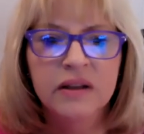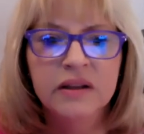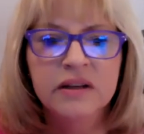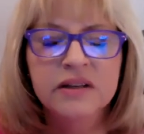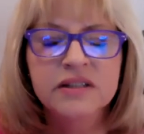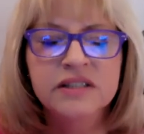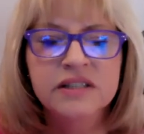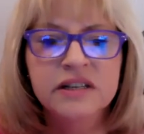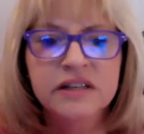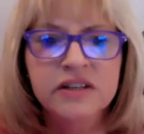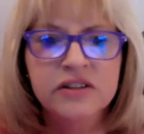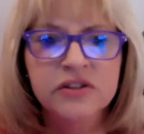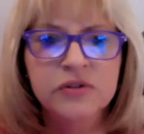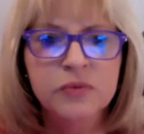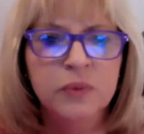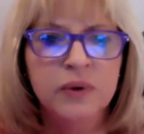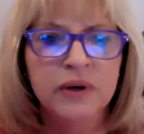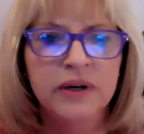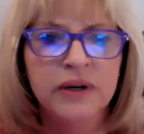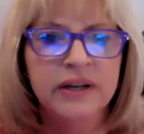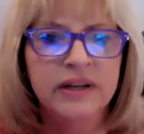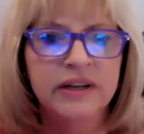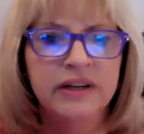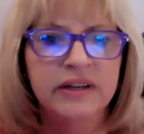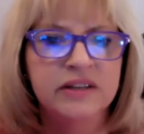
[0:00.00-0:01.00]
The sixth
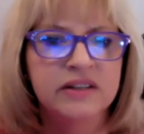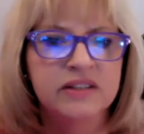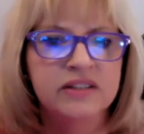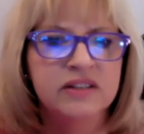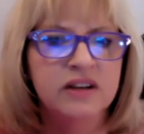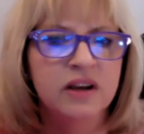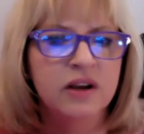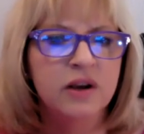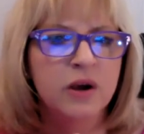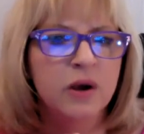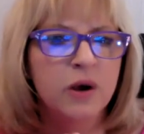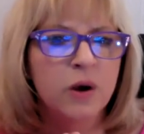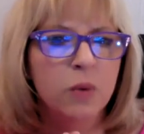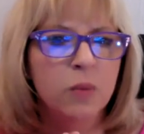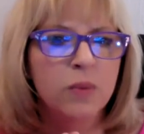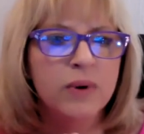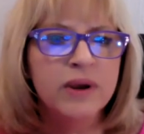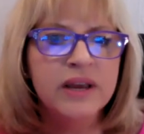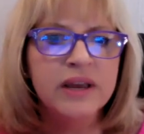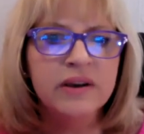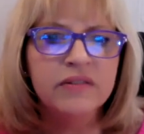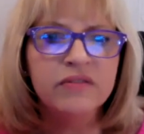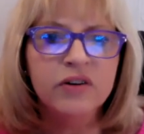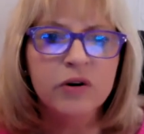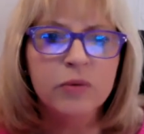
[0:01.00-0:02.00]
one is we
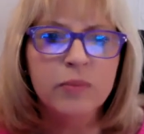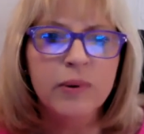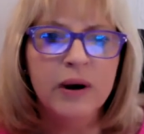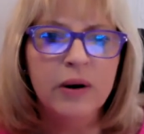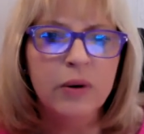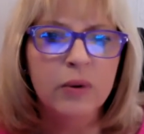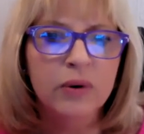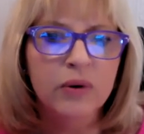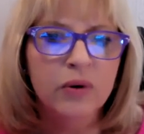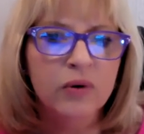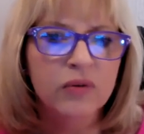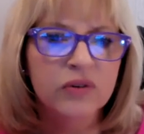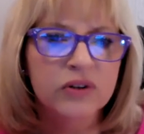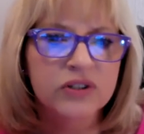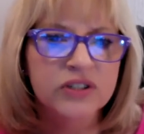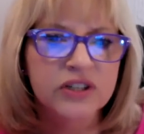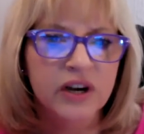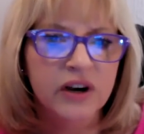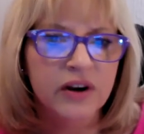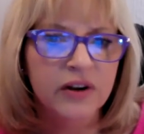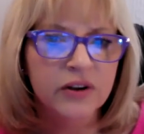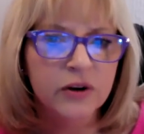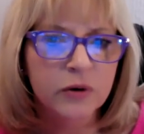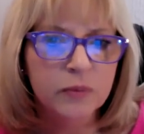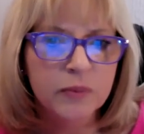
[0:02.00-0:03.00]
give our power over
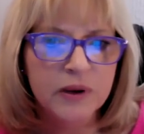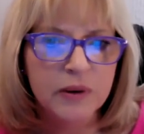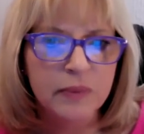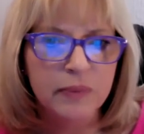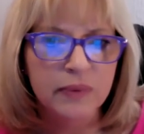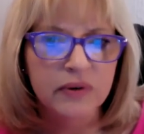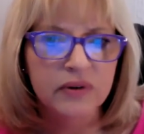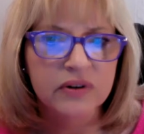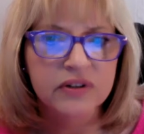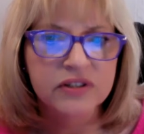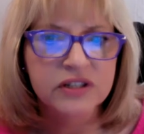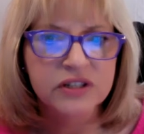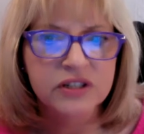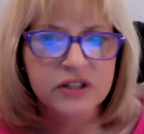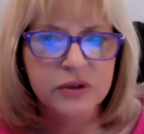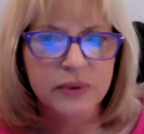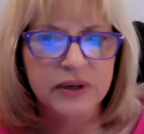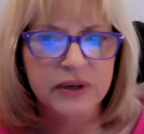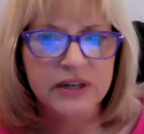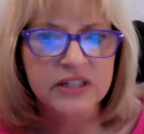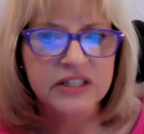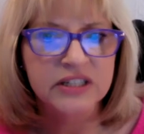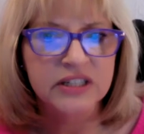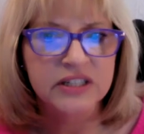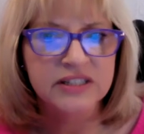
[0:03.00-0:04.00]
to other people or
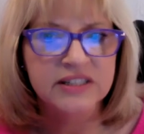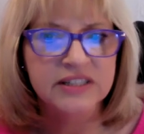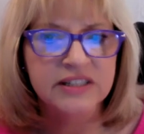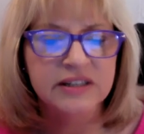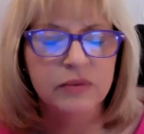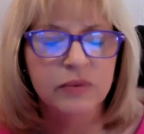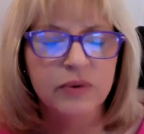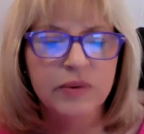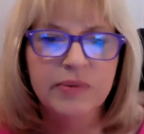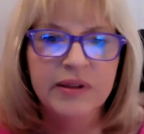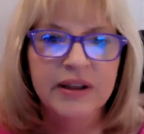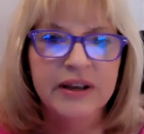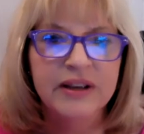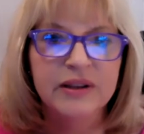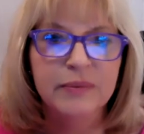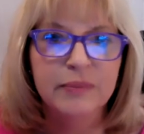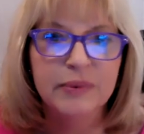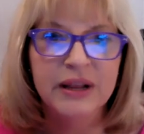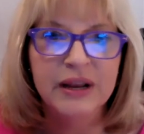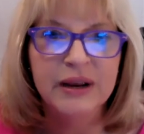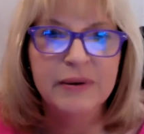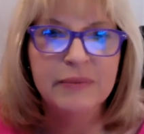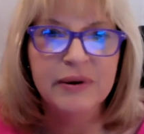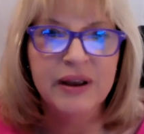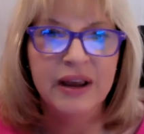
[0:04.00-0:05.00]
situations, and we play the
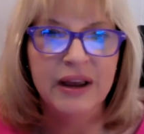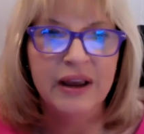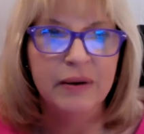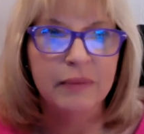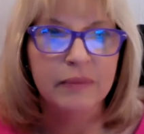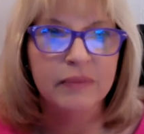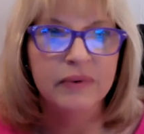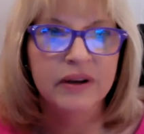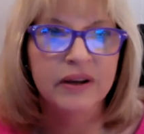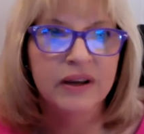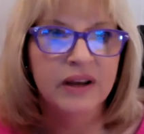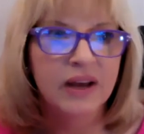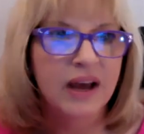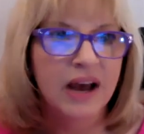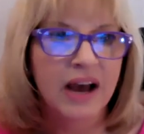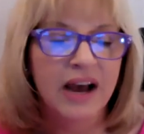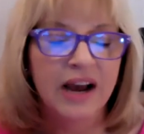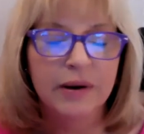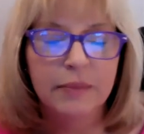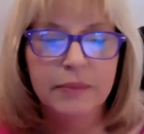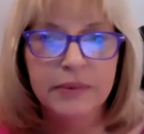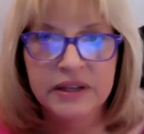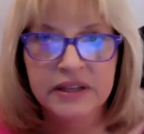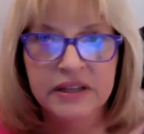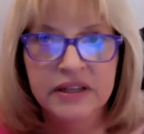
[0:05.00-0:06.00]
blame game.
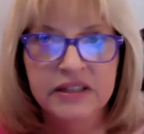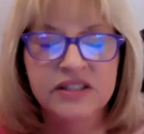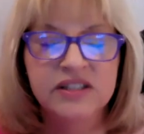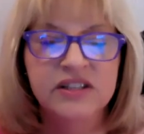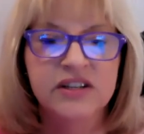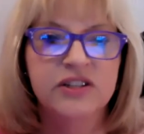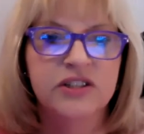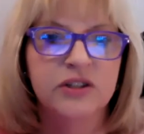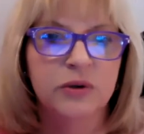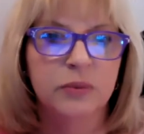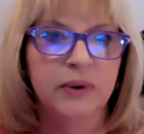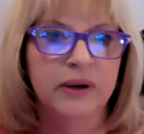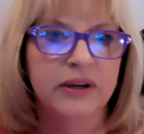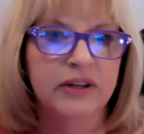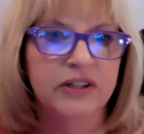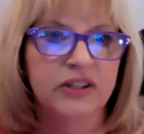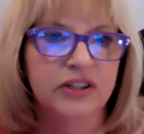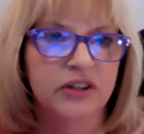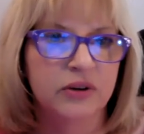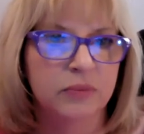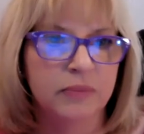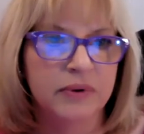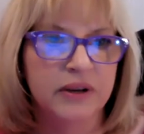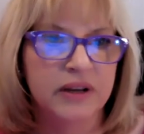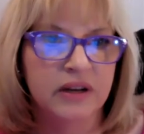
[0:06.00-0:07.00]
I'm in this
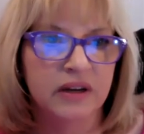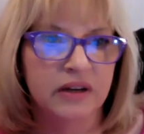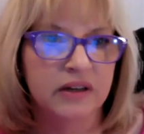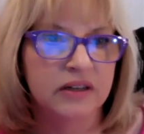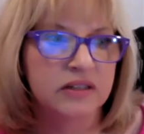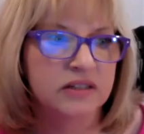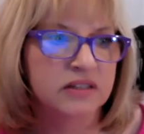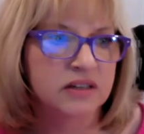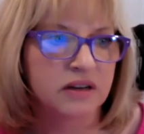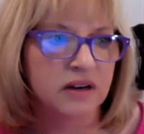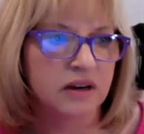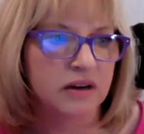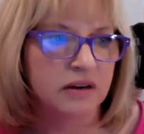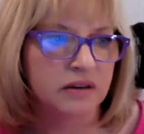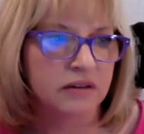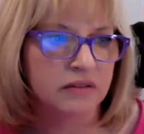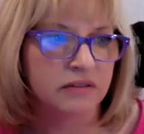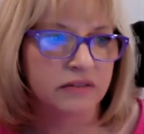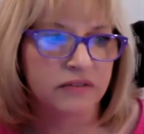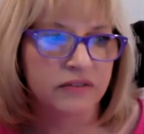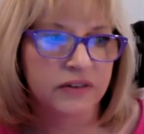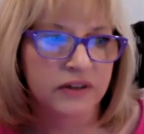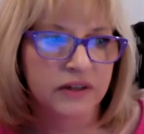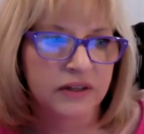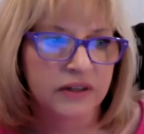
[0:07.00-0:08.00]
situation because
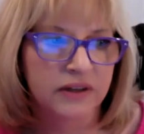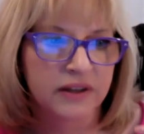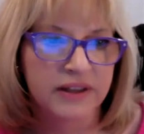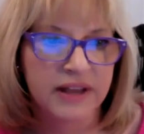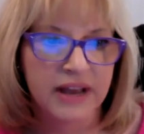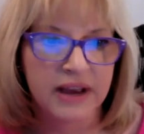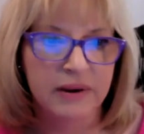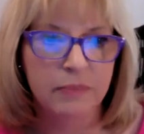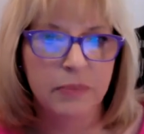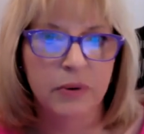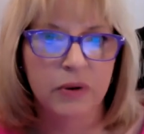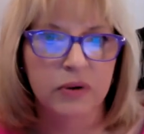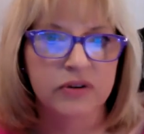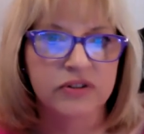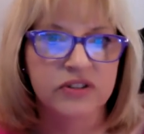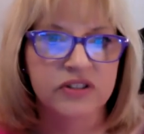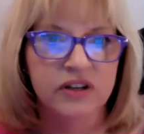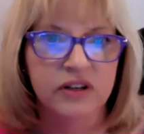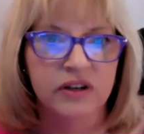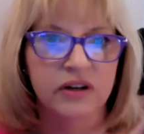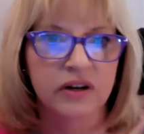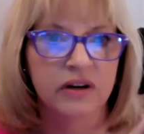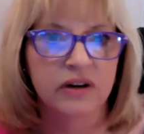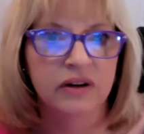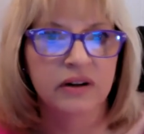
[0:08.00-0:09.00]
of that
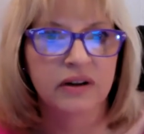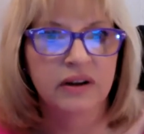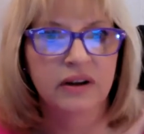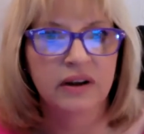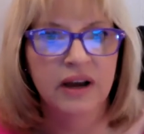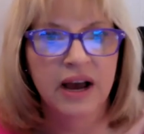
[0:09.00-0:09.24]
person.